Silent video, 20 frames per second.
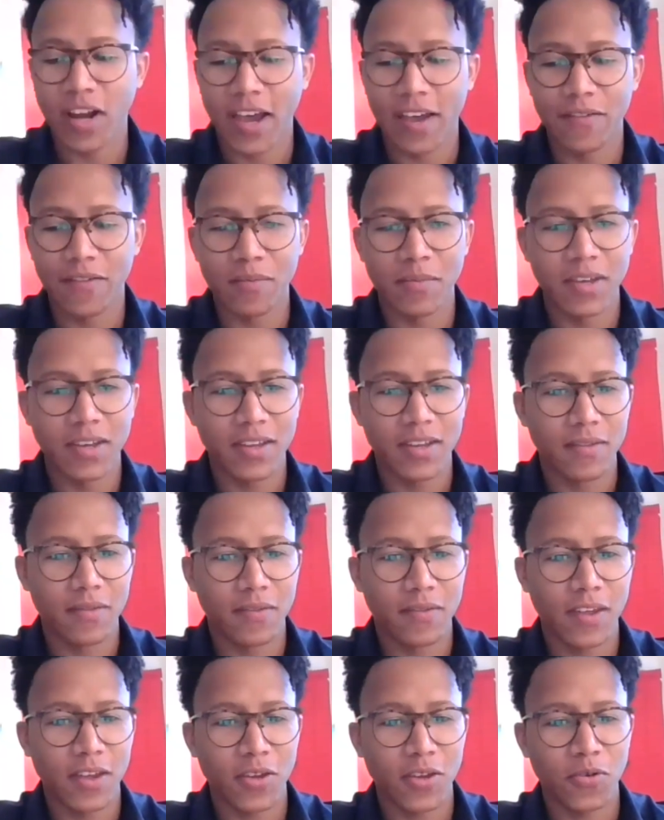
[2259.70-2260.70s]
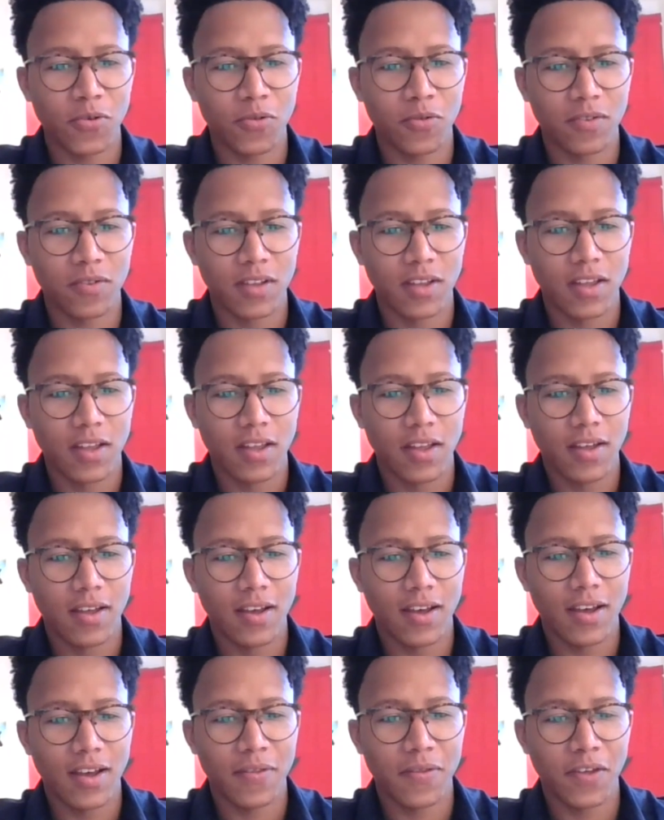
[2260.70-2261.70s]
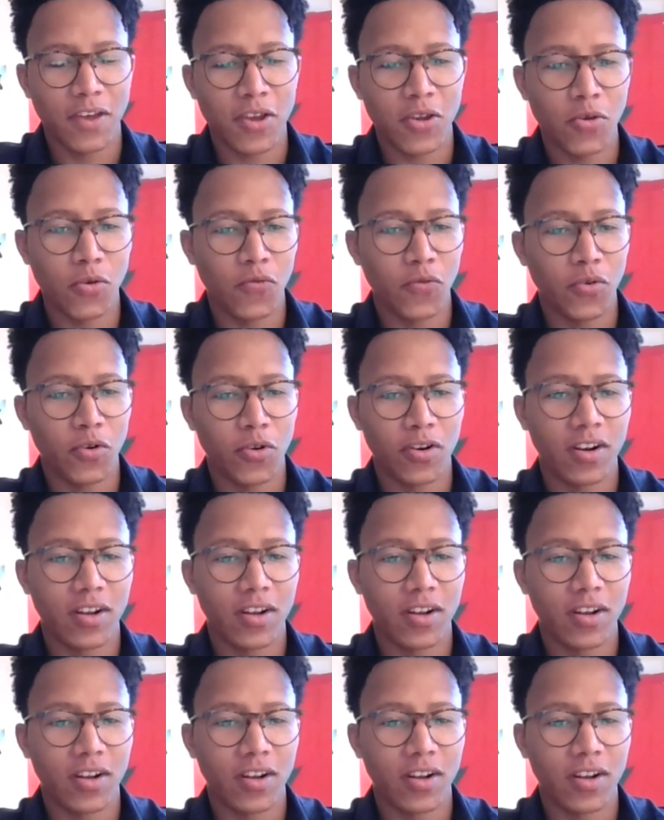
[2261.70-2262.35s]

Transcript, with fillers: for having me. Thank you. Yeah, I want to,